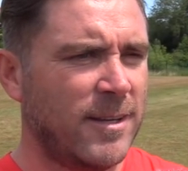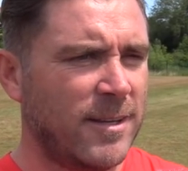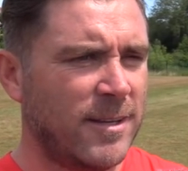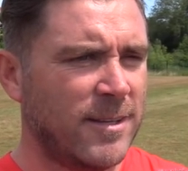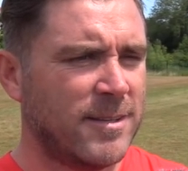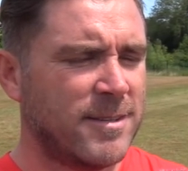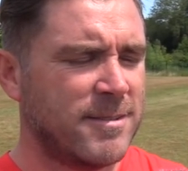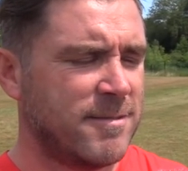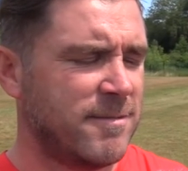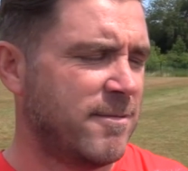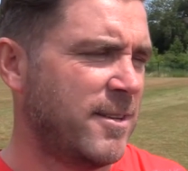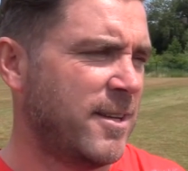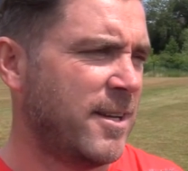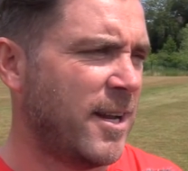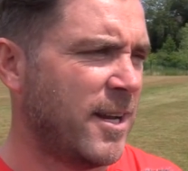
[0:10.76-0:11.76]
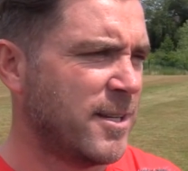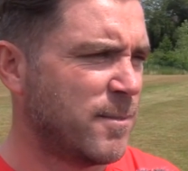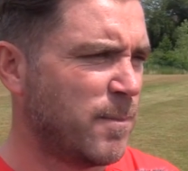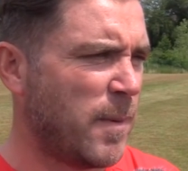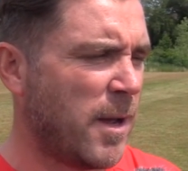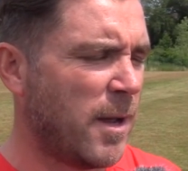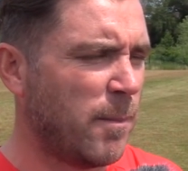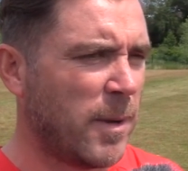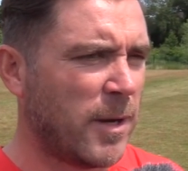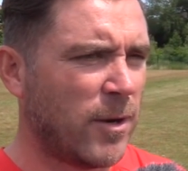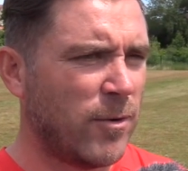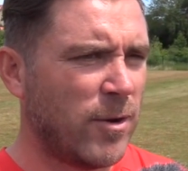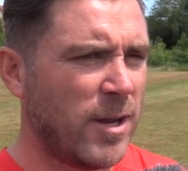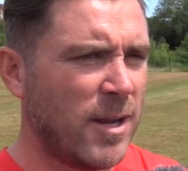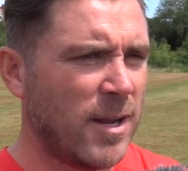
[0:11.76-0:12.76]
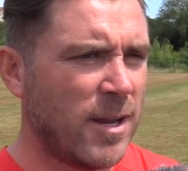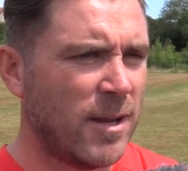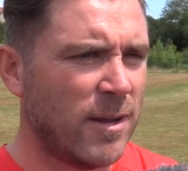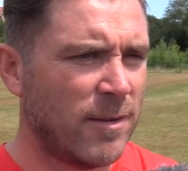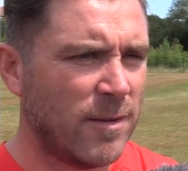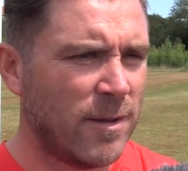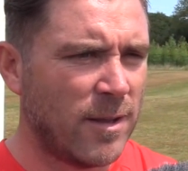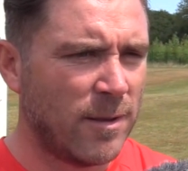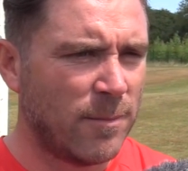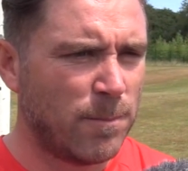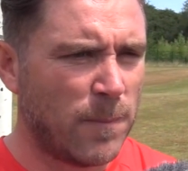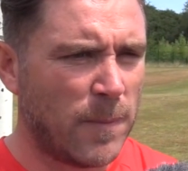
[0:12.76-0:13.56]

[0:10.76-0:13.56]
a, a nice part of my career here uh,